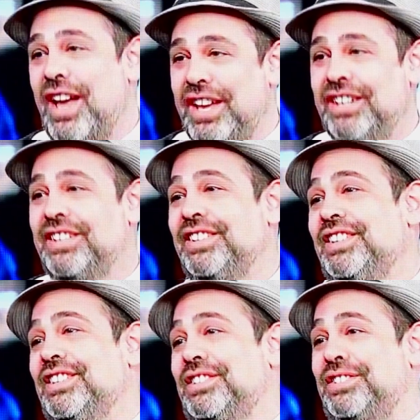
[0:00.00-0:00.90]
night,
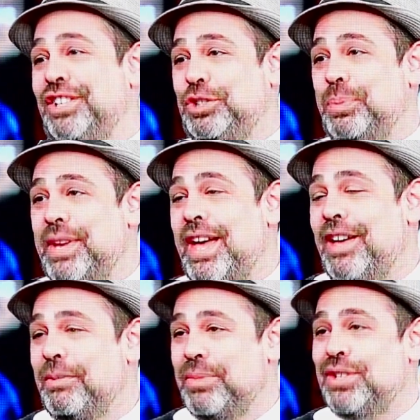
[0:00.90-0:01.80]
6
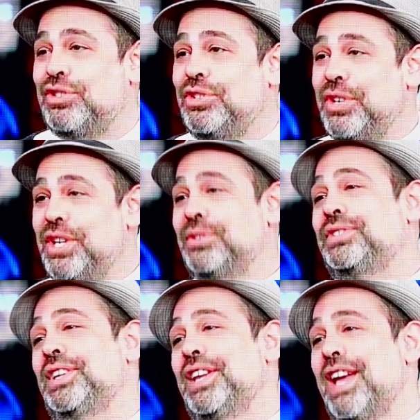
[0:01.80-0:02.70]
p.m. in Studio
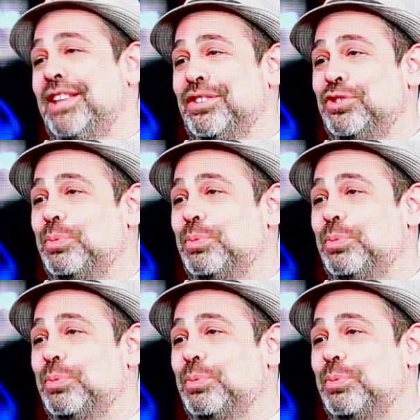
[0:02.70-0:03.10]
City at the